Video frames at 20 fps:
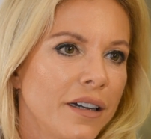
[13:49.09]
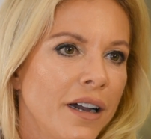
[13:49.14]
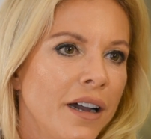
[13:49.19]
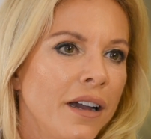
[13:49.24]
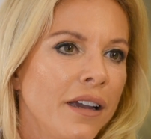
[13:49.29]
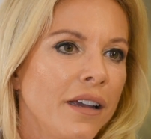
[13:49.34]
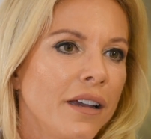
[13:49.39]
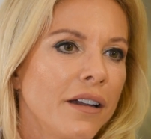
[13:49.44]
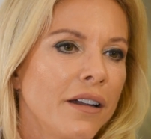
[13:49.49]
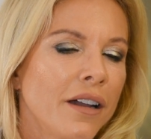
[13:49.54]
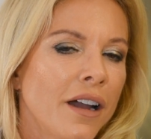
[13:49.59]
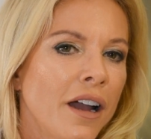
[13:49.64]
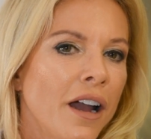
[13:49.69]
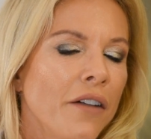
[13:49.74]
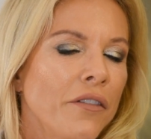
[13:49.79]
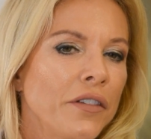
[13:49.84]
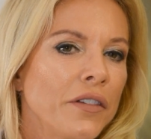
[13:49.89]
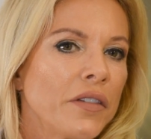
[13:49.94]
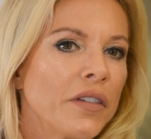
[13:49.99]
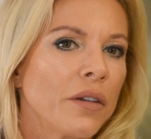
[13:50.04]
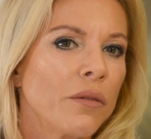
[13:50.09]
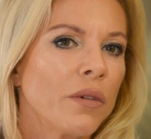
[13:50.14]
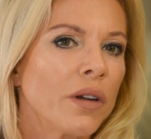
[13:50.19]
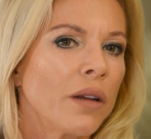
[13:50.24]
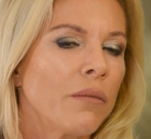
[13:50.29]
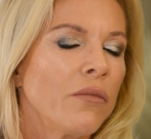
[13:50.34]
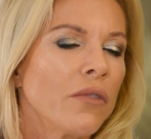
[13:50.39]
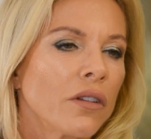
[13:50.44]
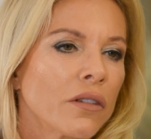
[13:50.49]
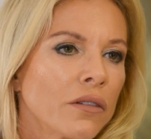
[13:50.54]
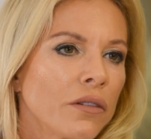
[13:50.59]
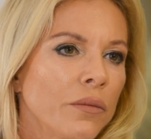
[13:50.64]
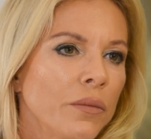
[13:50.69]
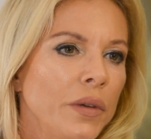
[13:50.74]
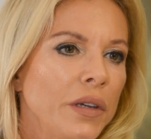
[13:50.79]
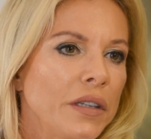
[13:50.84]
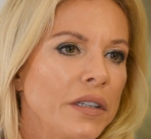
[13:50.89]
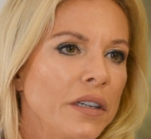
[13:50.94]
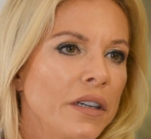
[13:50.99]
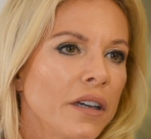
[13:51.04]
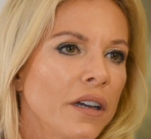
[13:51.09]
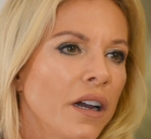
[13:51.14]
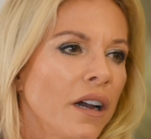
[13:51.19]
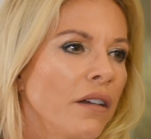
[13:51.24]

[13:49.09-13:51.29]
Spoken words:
I have to say, when I'm not competing,